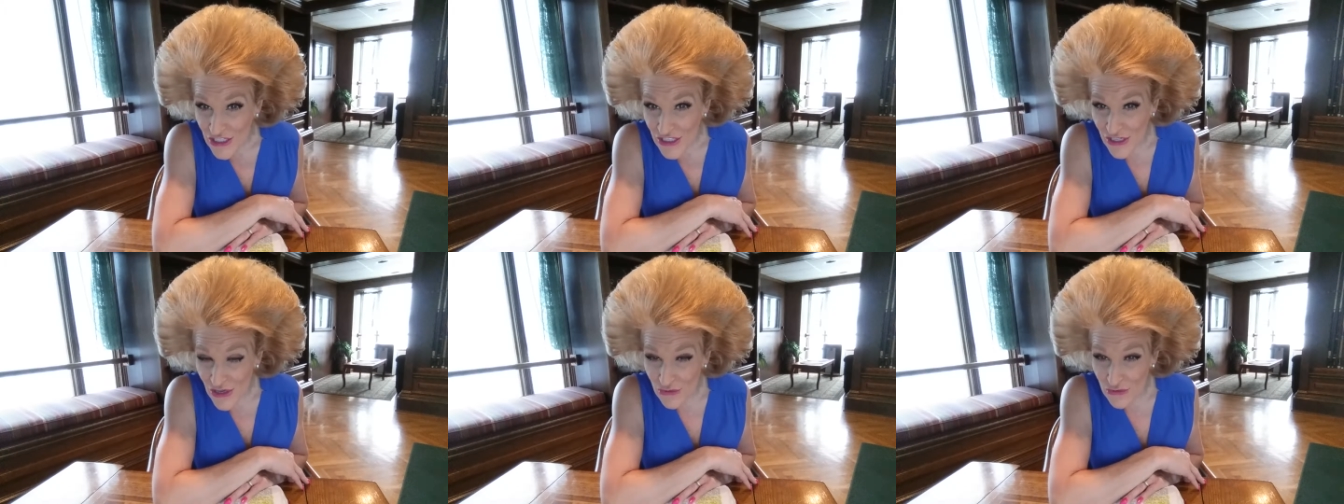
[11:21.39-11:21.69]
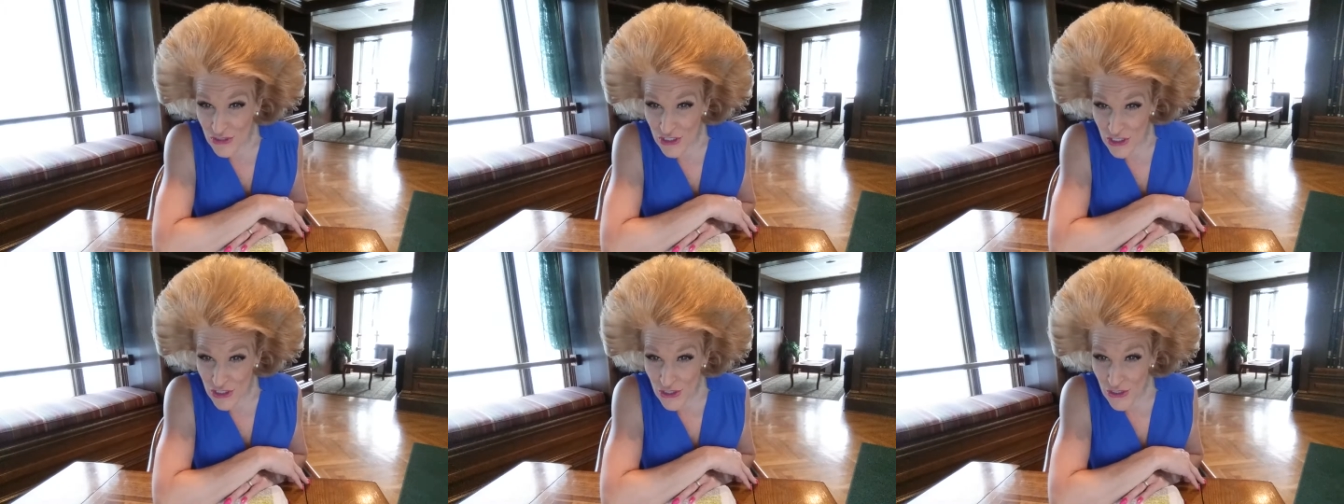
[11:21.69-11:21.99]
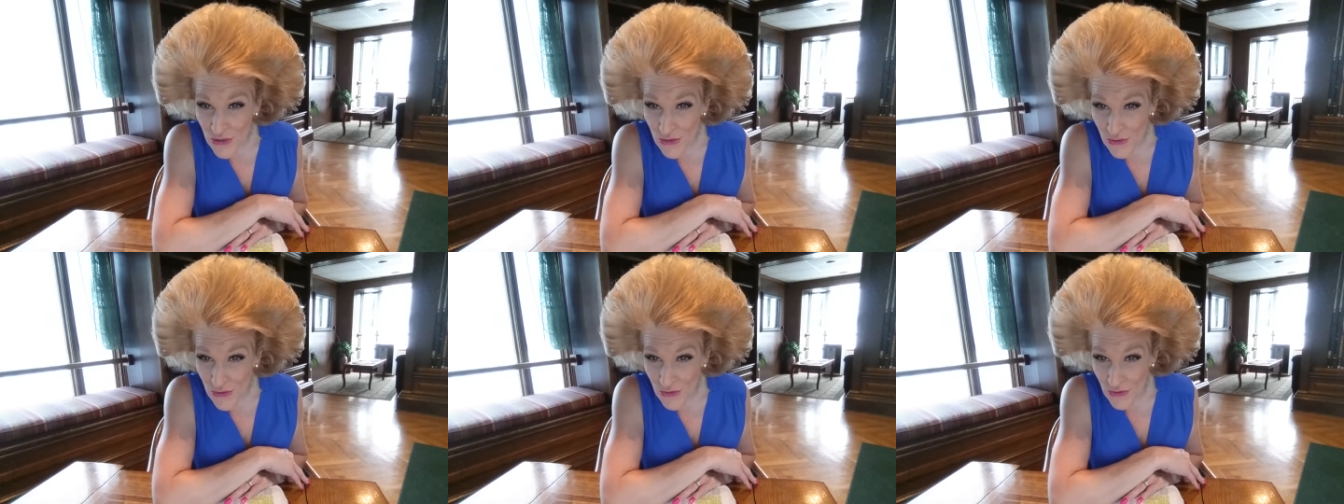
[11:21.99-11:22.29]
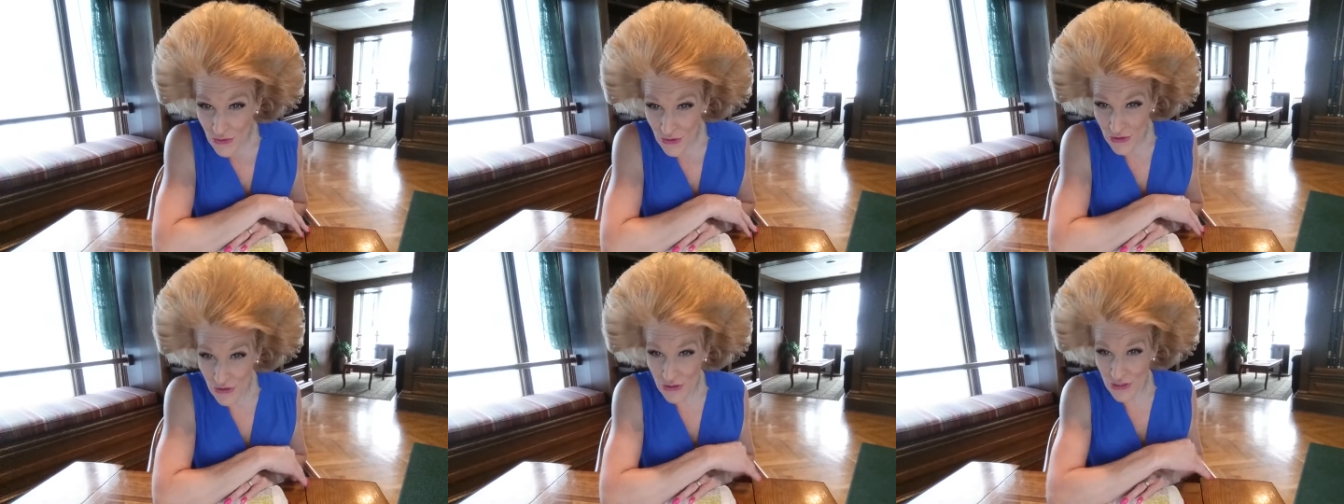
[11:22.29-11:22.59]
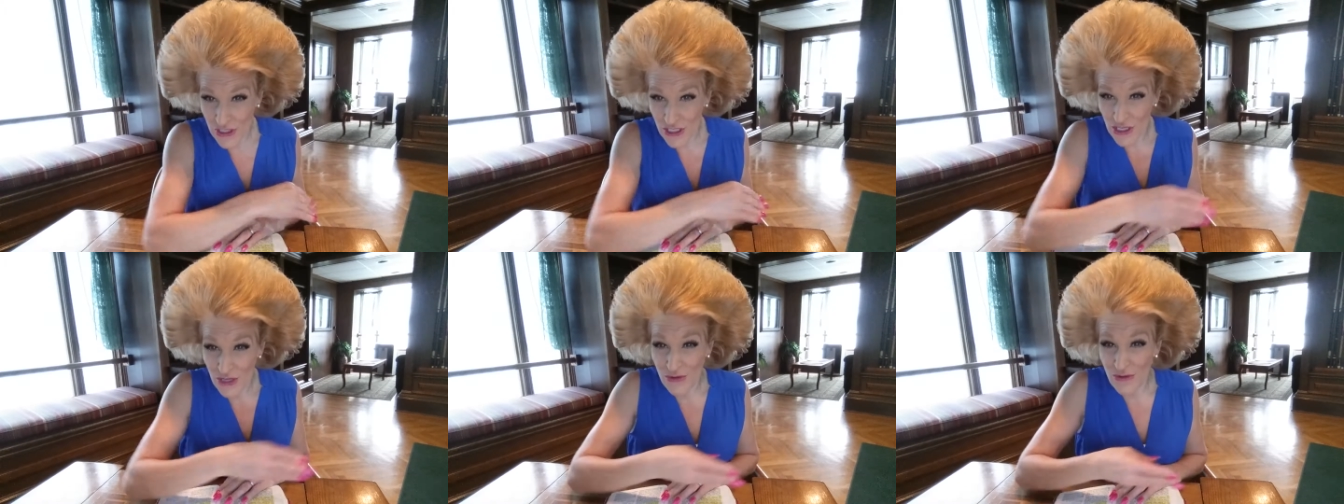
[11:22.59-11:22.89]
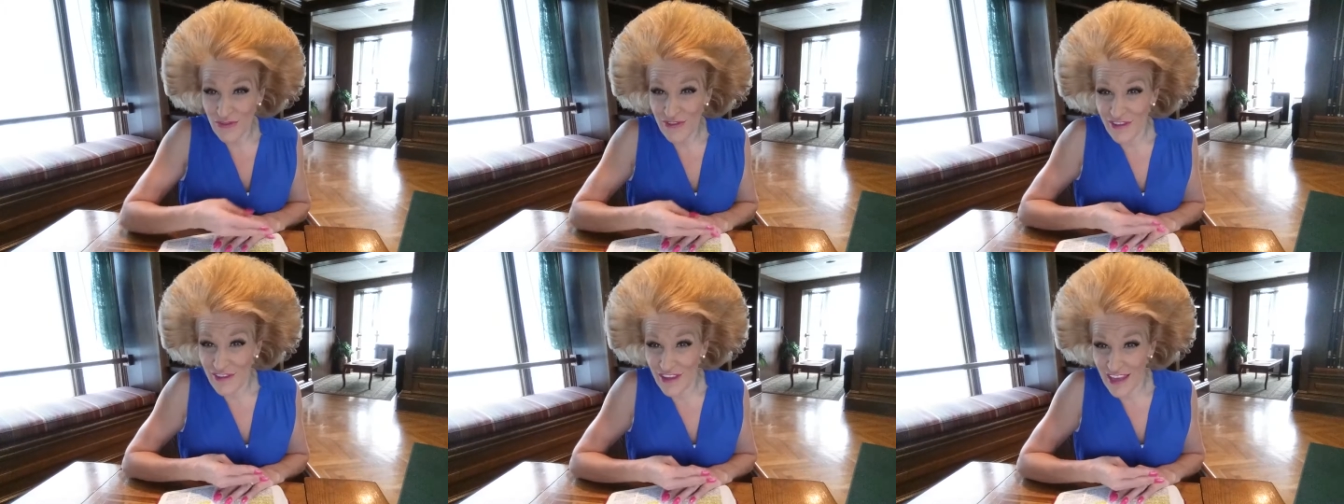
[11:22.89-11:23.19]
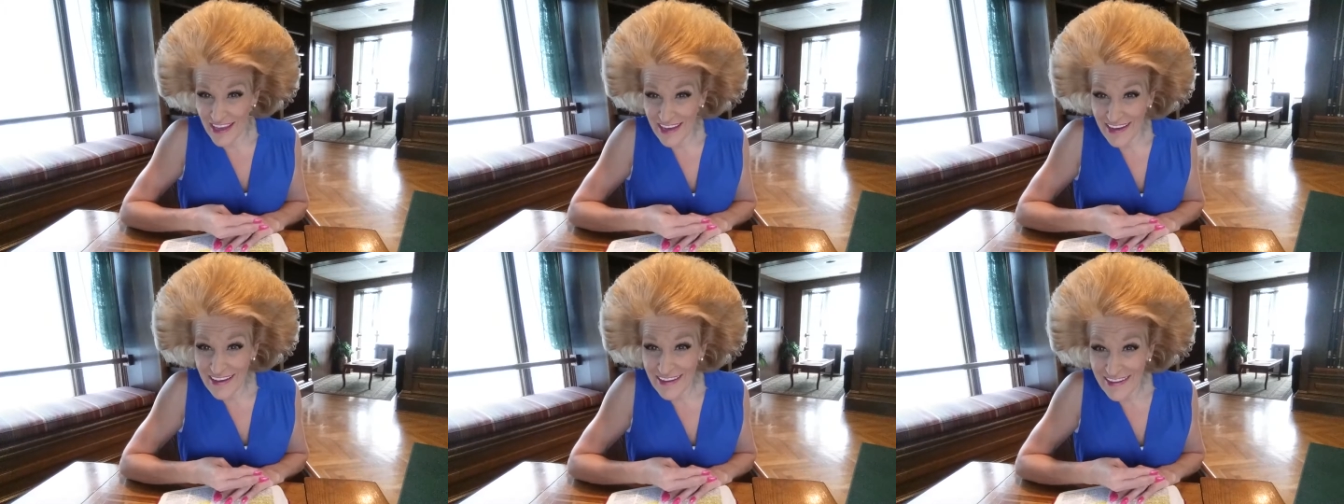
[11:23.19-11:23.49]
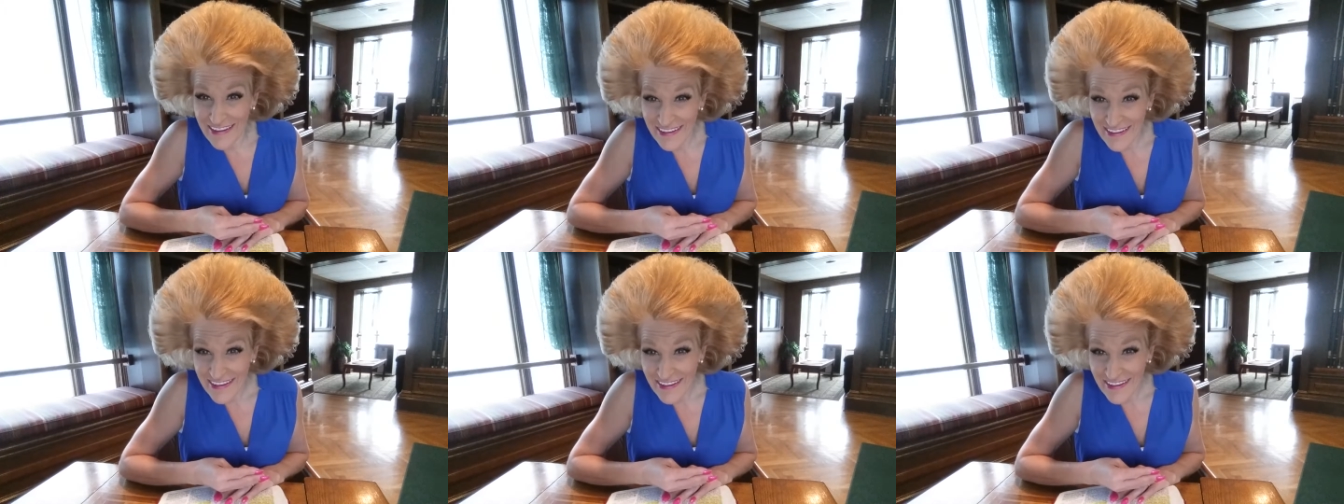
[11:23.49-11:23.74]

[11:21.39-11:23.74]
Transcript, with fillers: So do you do you think